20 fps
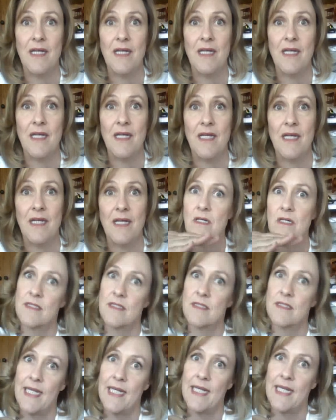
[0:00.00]
If it's
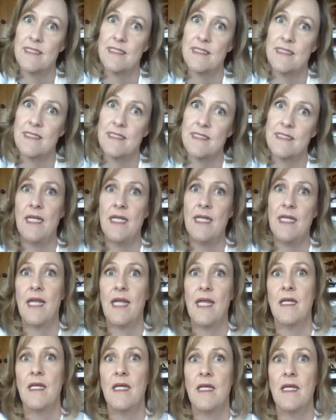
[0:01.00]
all
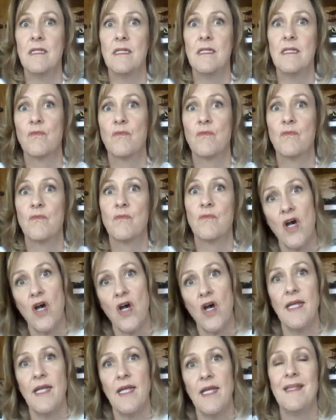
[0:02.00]
slanty and
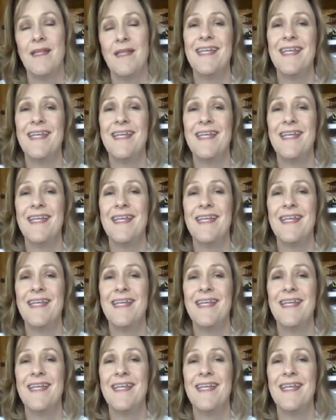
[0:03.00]
rotted,